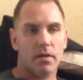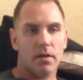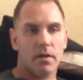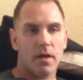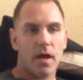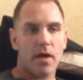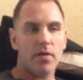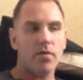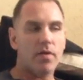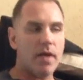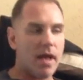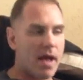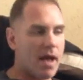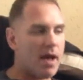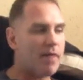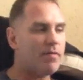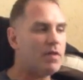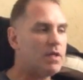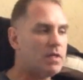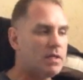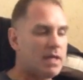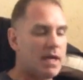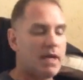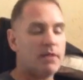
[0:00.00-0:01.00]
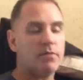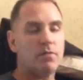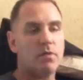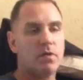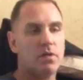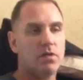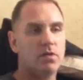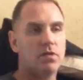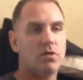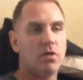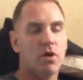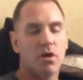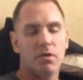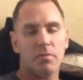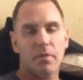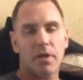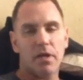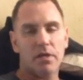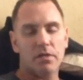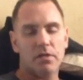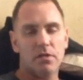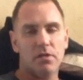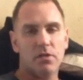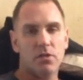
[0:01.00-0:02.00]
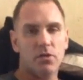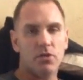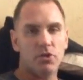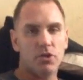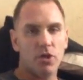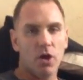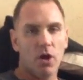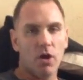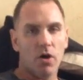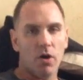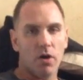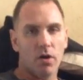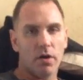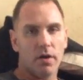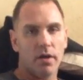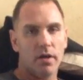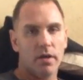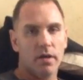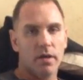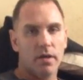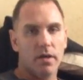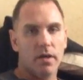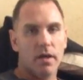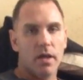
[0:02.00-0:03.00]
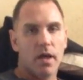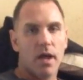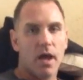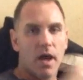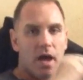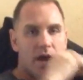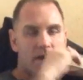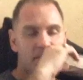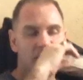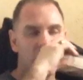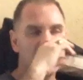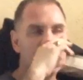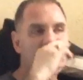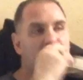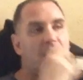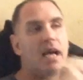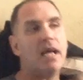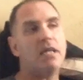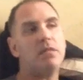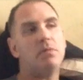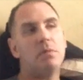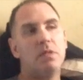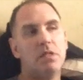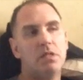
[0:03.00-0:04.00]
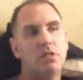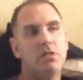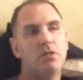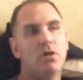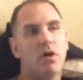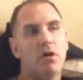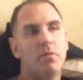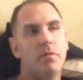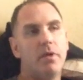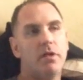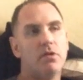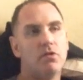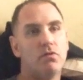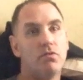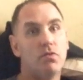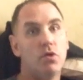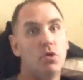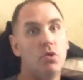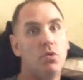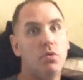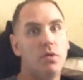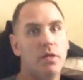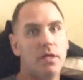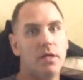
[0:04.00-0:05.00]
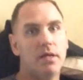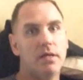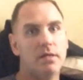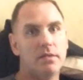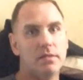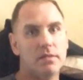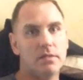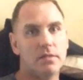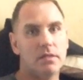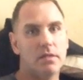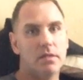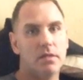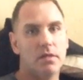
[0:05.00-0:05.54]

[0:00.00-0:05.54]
I don't have an attachment to this dog because he's a dog. I have an attachment to this dog because of who he is.